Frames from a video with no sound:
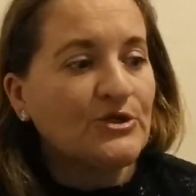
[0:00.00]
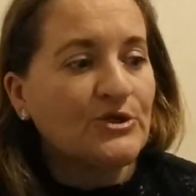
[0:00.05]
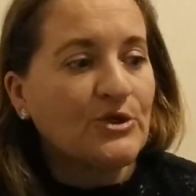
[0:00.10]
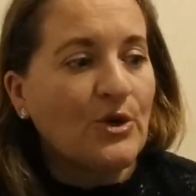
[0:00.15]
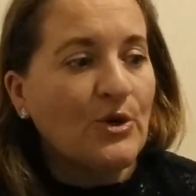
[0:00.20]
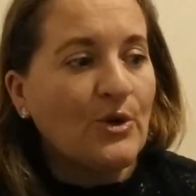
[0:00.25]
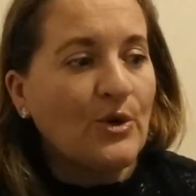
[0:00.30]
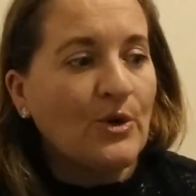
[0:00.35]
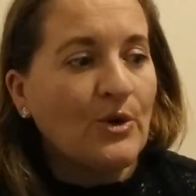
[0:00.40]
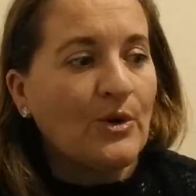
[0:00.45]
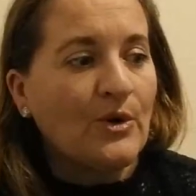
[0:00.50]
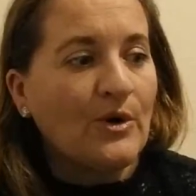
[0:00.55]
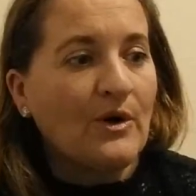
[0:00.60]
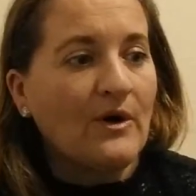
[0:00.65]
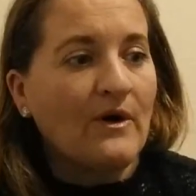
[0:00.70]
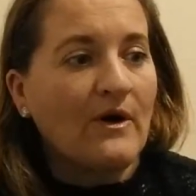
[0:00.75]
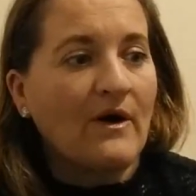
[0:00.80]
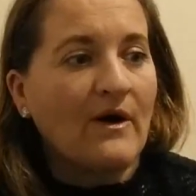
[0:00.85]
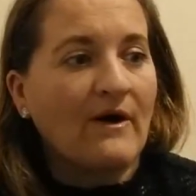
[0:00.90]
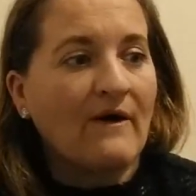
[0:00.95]
So,
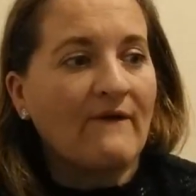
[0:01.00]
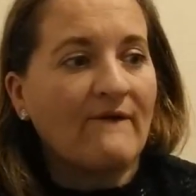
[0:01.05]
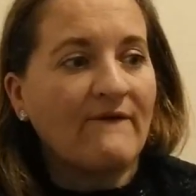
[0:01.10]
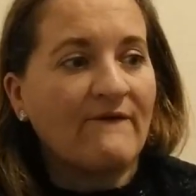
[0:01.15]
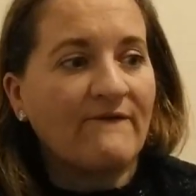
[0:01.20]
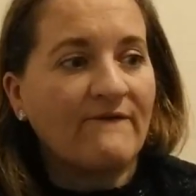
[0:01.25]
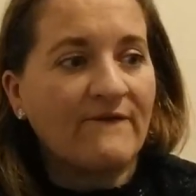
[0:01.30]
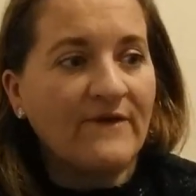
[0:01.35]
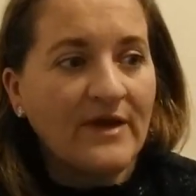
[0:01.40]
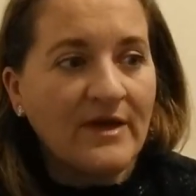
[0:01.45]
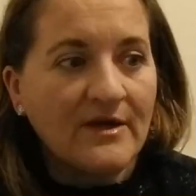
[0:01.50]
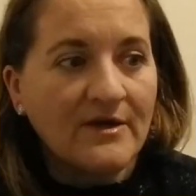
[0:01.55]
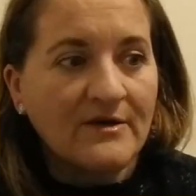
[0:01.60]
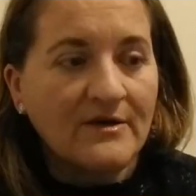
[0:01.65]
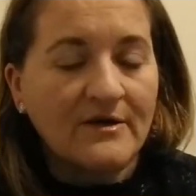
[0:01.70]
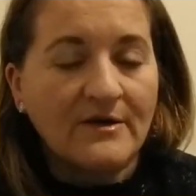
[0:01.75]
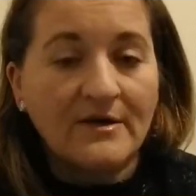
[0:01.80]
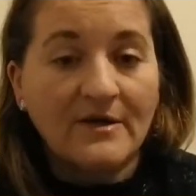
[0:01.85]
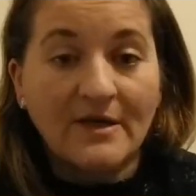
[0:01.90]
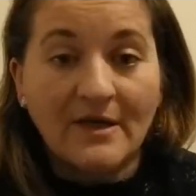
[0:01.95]

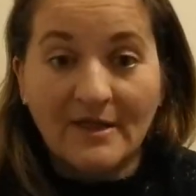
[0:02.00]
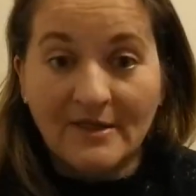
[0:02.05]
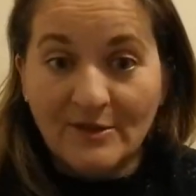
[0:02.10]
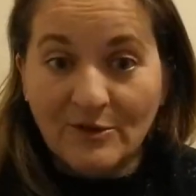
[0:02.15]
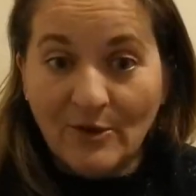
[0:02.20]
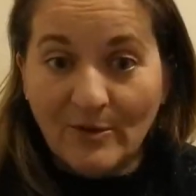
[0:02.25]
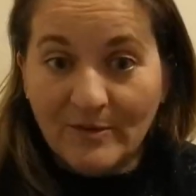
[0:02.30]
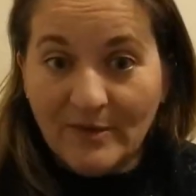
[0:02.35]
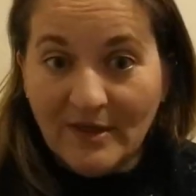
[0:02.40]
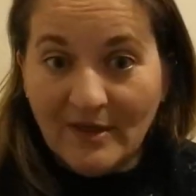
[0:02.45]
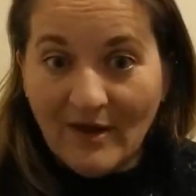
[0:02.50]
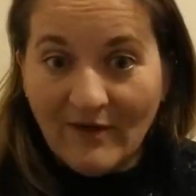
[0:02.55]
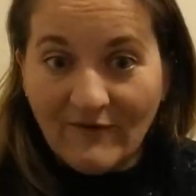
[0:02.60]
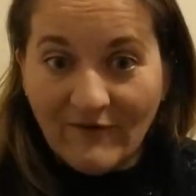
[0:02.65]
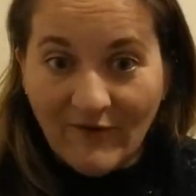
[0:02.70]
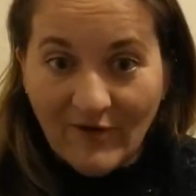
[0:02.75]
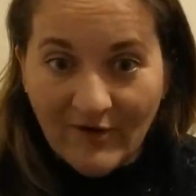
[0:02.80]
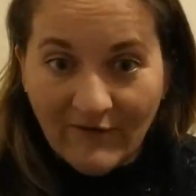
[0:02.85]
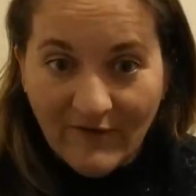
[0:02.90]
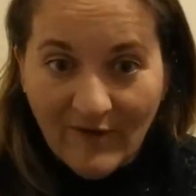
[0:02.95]
fear is something I'm
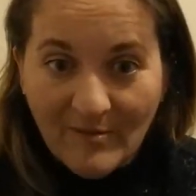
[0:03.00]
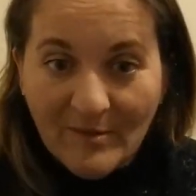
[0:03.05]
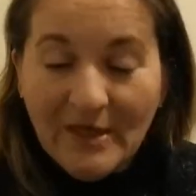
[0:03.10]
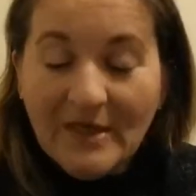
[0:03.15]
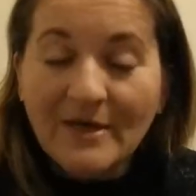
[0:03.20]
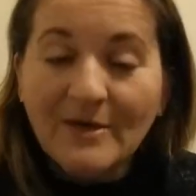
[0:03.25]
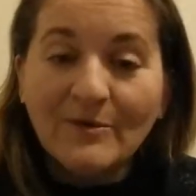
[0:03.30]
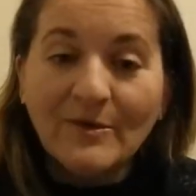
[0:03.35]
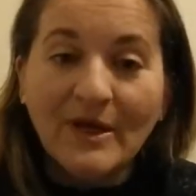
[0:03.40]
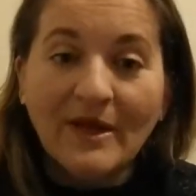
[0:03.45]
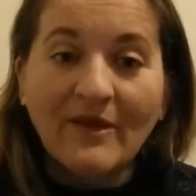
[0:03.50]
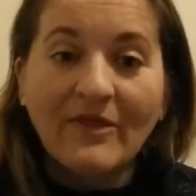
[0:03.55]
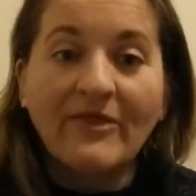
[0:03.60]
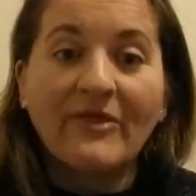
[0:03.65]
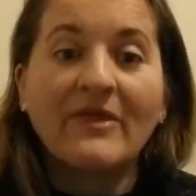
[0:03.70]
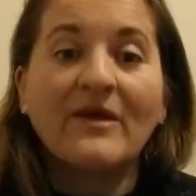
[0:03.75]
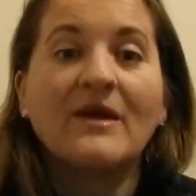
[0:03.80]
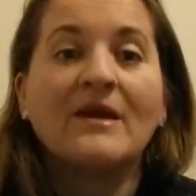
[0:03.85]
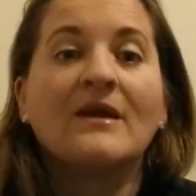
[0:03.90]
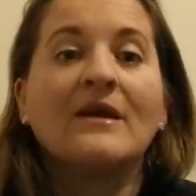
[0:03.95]
very familiar with,
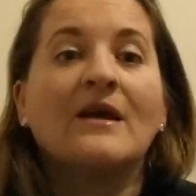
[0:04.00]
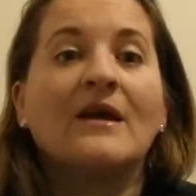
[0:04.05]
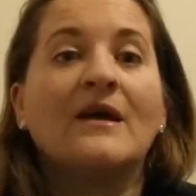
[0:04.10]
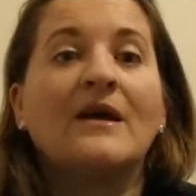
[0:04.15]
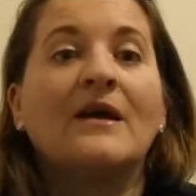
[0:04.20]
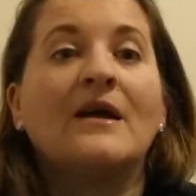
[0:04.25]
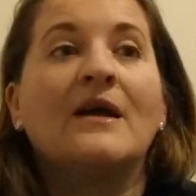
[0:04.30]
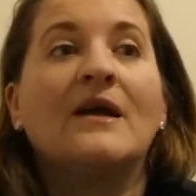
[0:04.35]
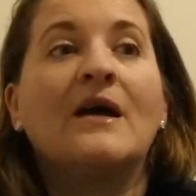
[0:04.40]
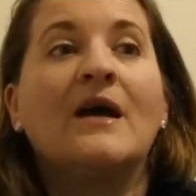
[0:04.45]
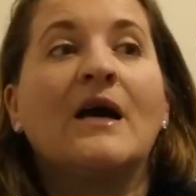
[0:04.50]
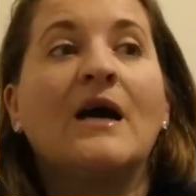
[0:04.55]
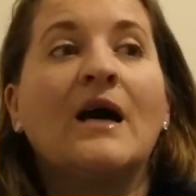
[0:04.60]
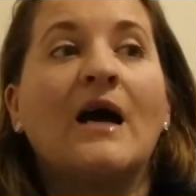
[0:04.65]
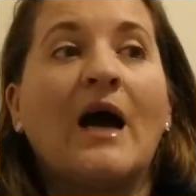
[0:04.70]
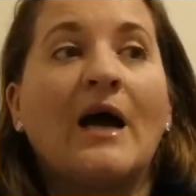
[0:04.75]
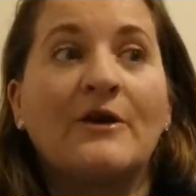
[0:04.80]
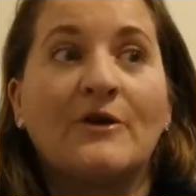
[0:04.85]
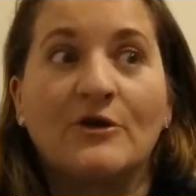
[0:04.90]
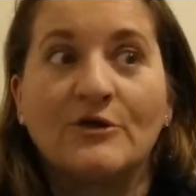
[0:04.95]

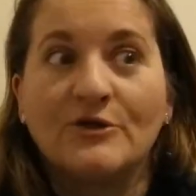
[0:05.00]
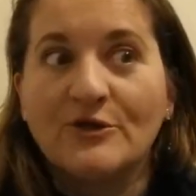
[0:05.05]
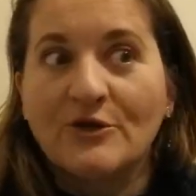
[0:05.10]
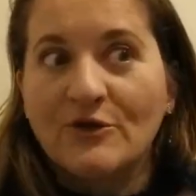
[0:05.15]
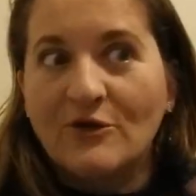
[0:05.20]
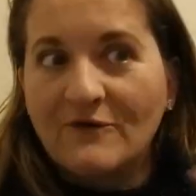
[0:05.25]
and also